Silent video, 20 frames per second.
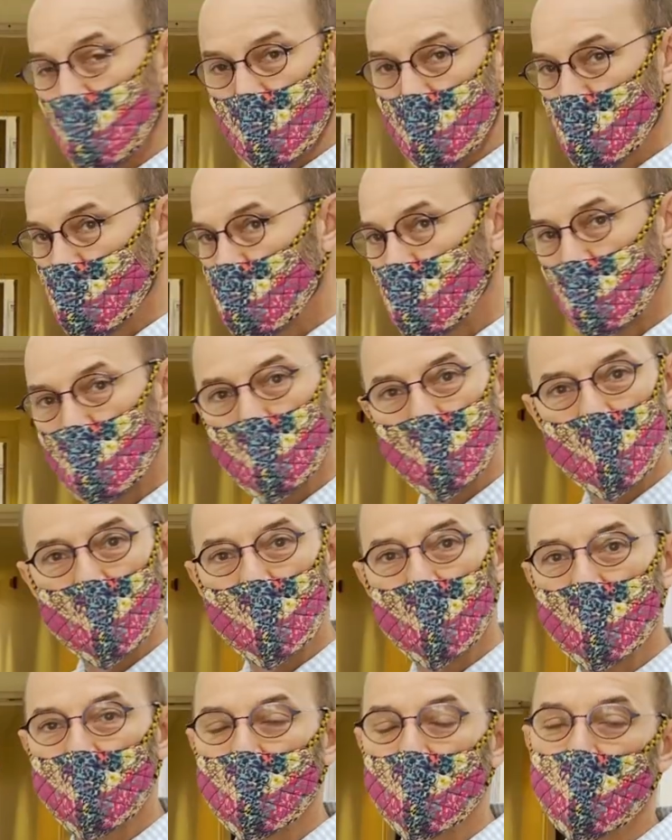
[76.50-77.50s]
can just swing
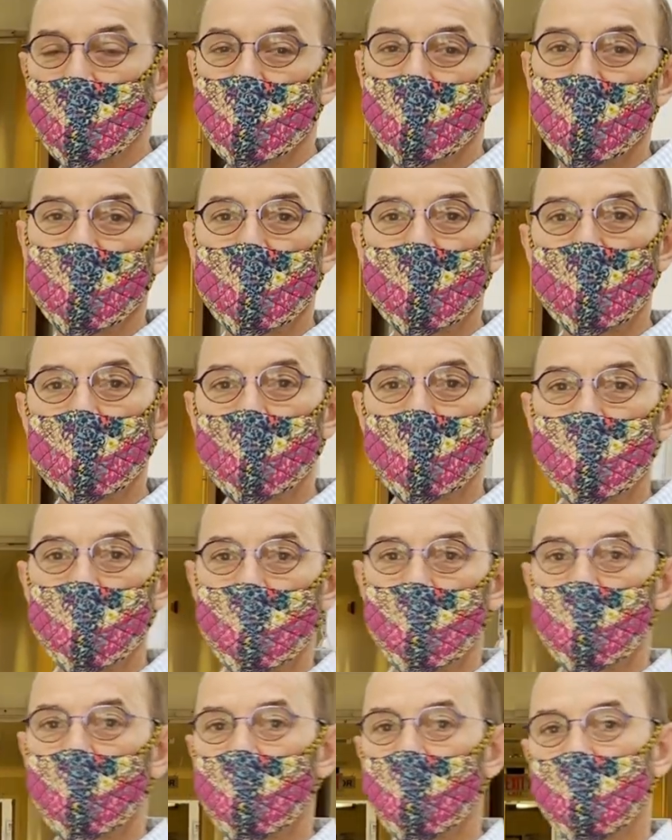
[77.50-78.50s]
by and grab
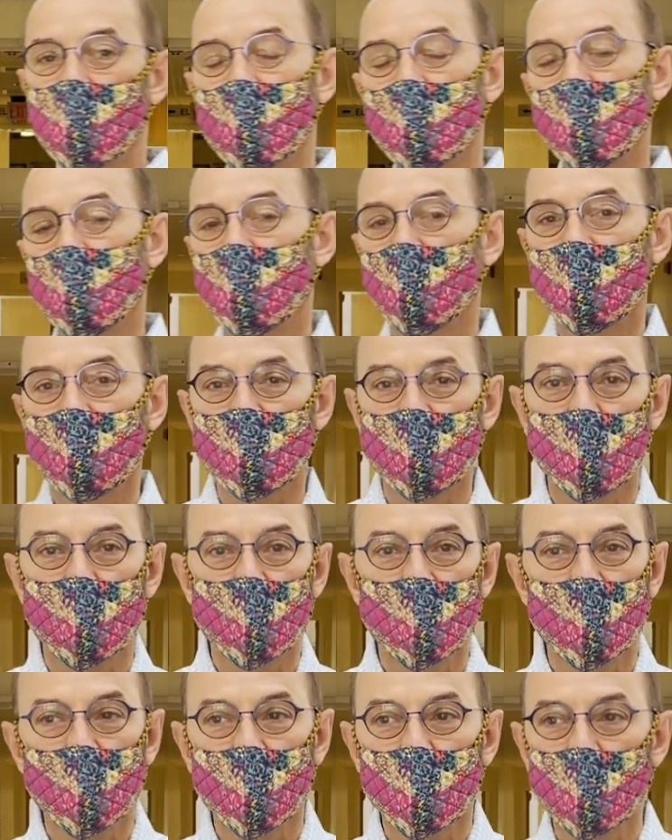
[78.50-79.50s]
the things that
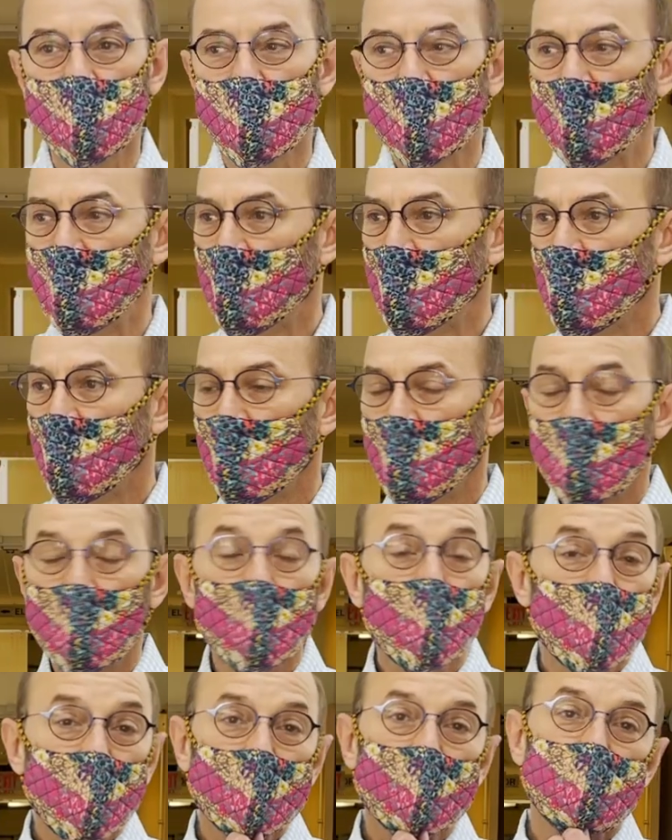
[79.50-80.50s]
you need.
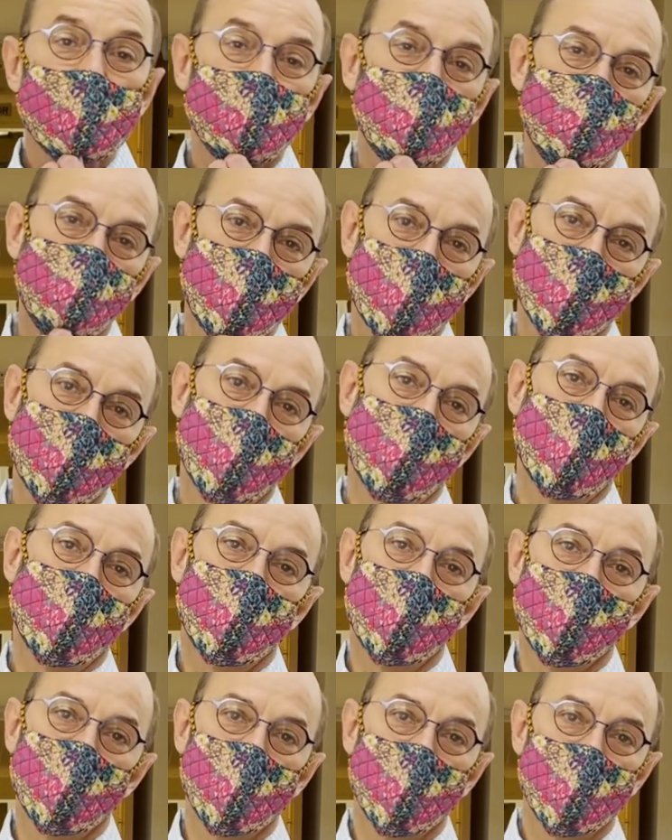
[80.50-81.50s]
We're excited about
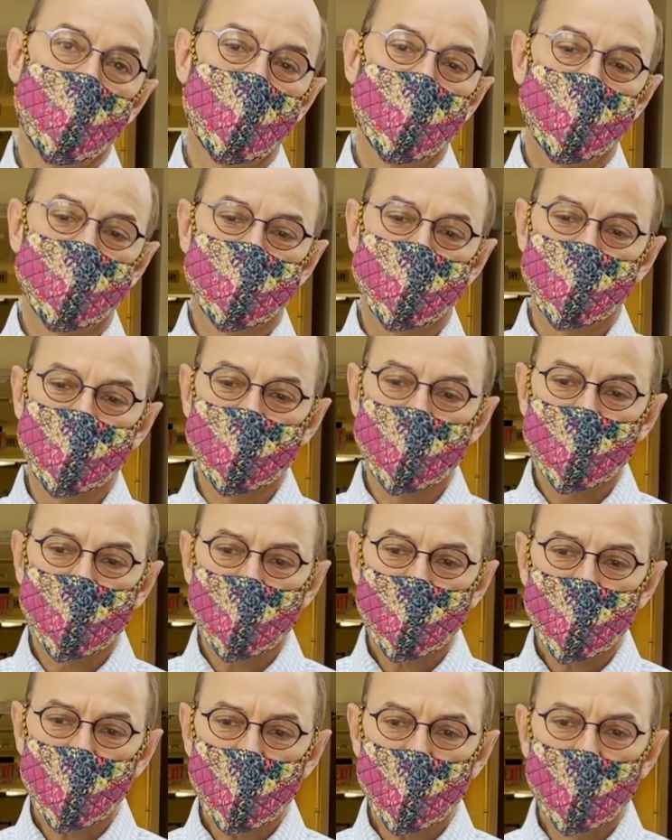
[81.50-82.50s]
Holy Week.
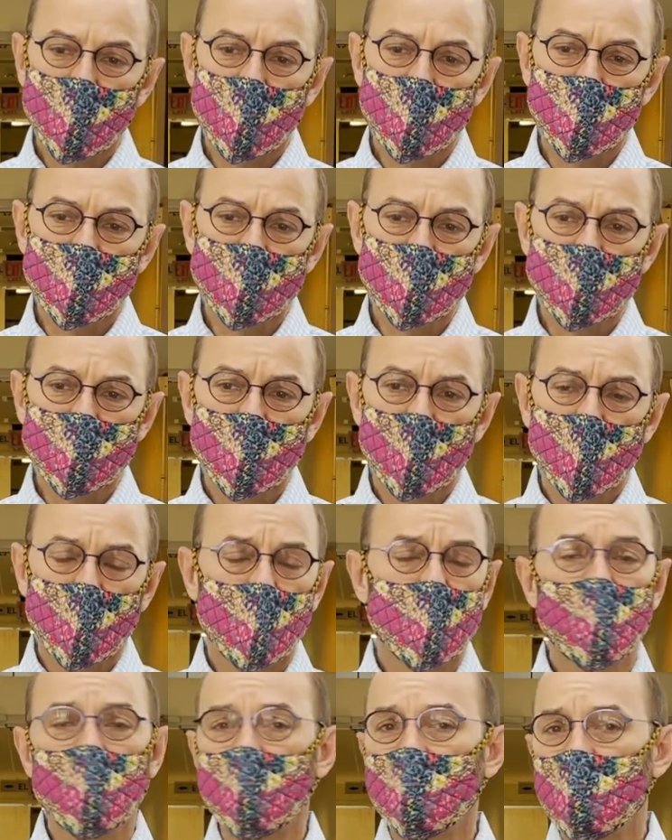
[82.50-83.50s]

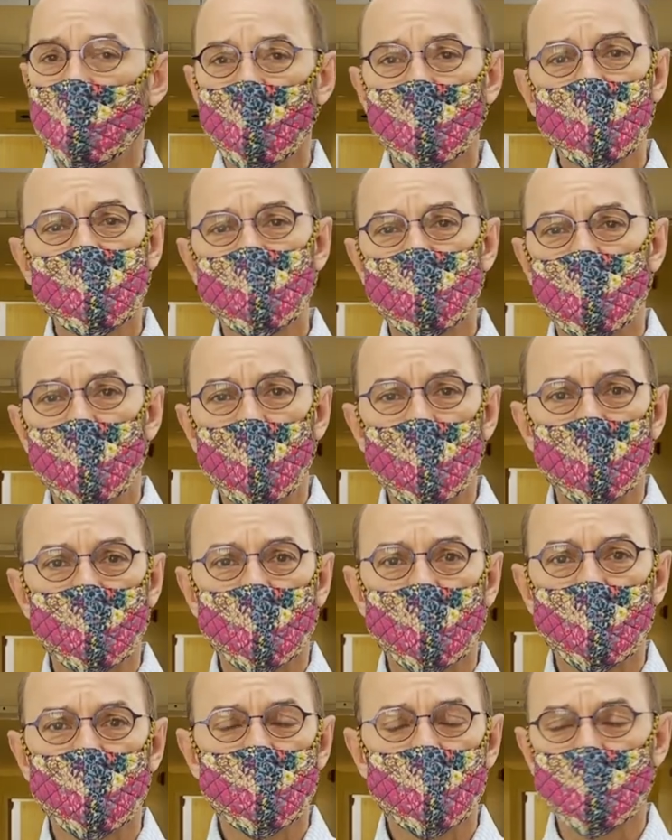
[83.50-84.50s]
A lot of things are
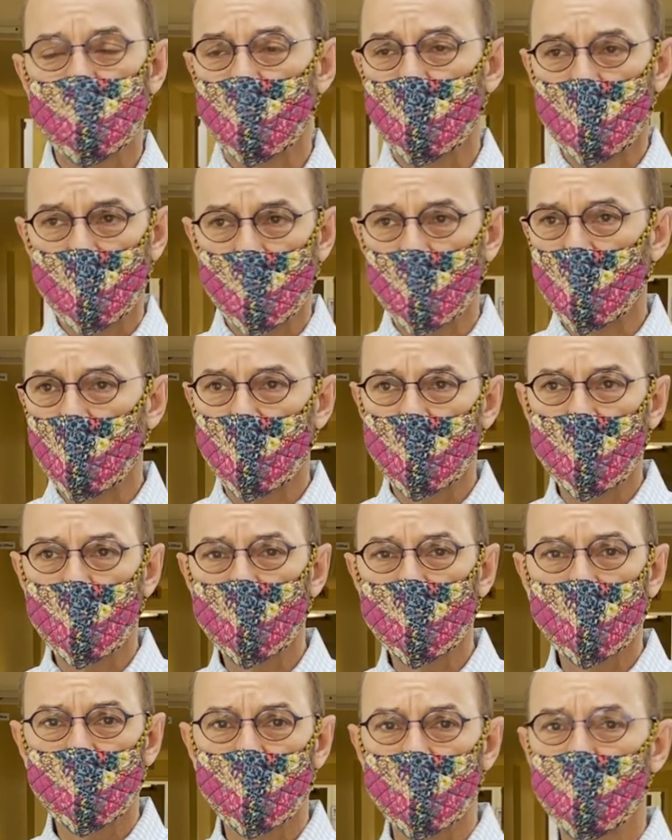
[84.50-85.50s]
happening. Just a
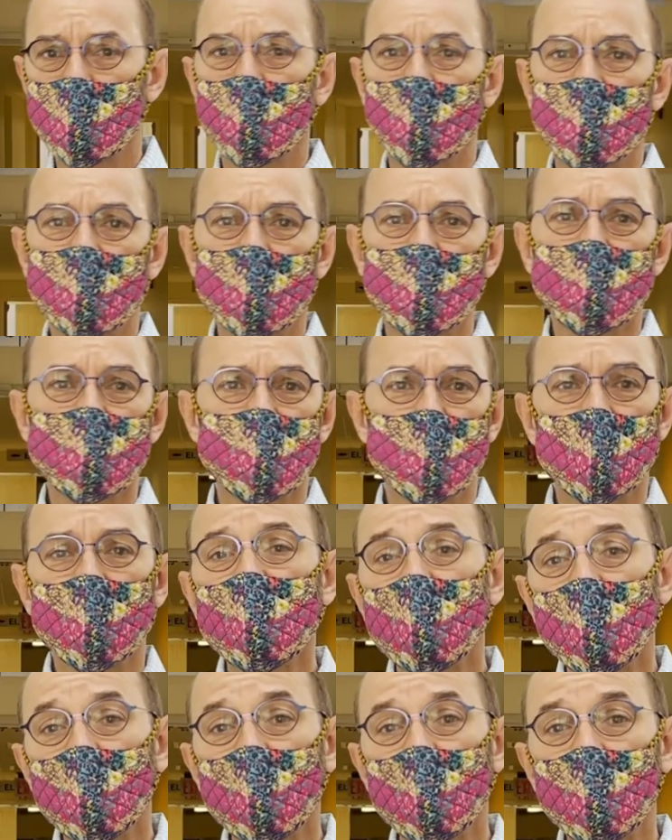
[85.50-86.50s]
couple of the quick things. I
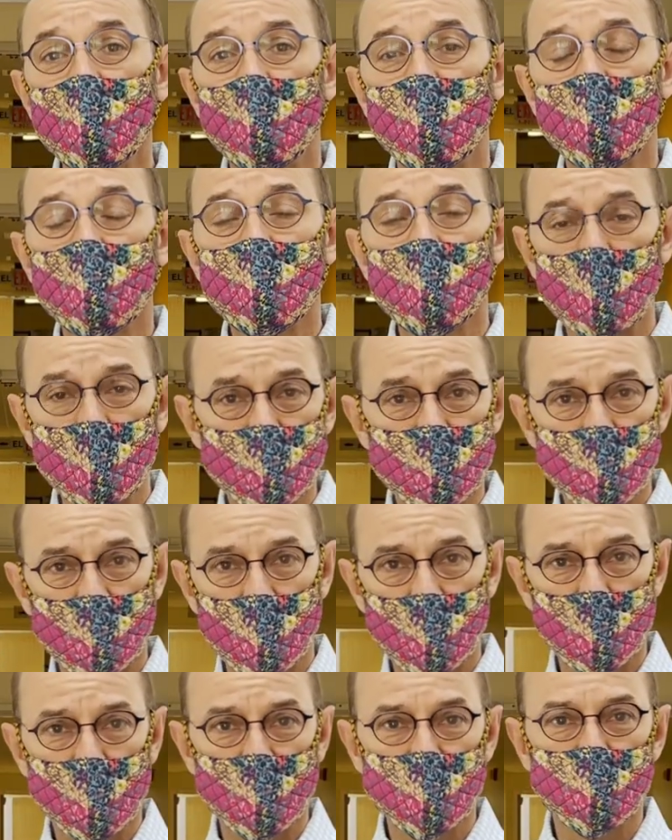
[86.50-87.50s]
know on
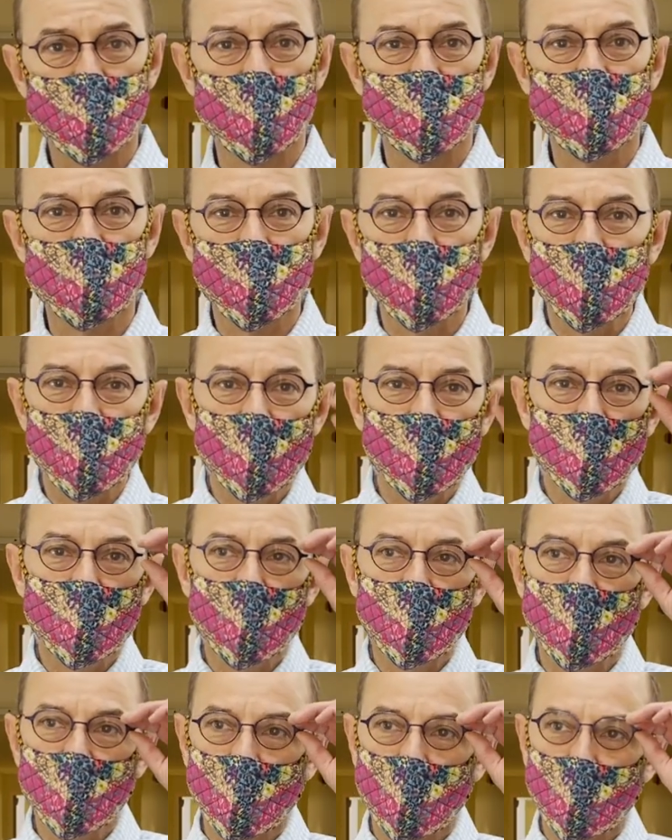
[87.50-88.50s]
Wednesday at
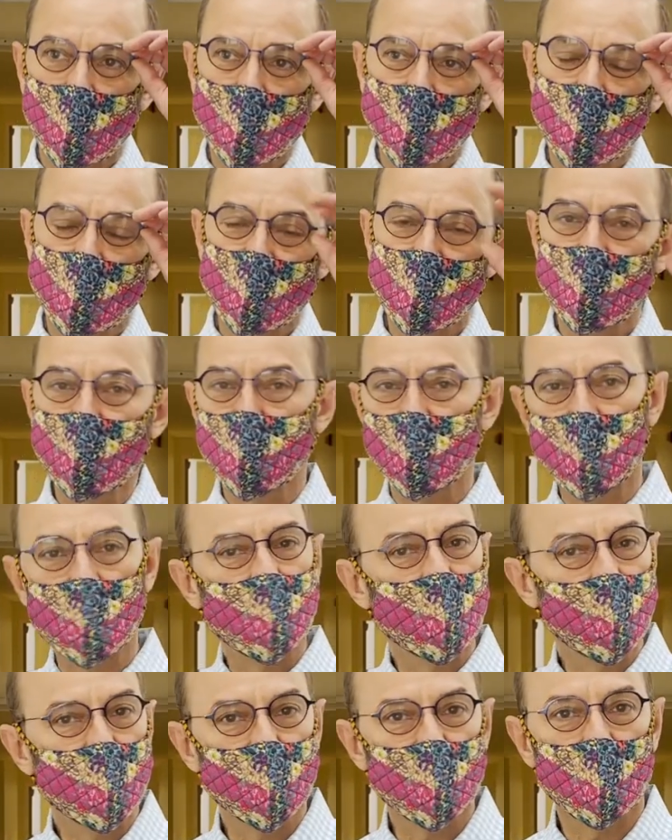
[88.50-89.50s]
6:30, just
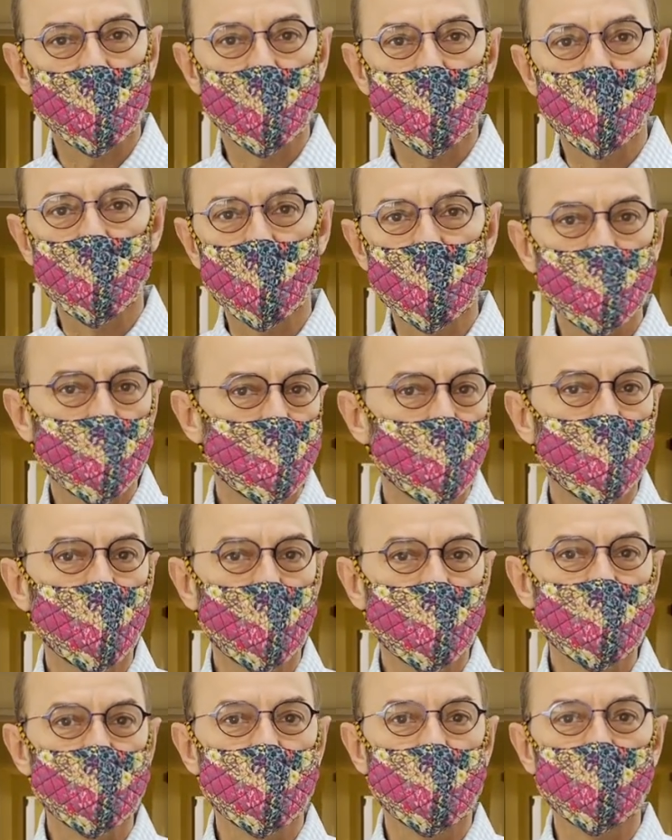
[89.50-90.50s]
prior to our wonderful
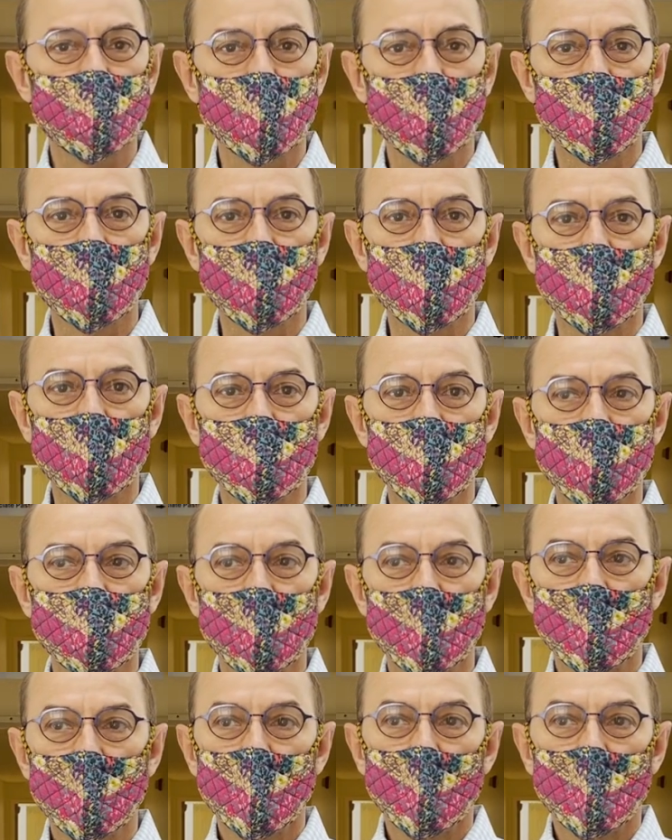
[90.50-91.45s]
Wednesday program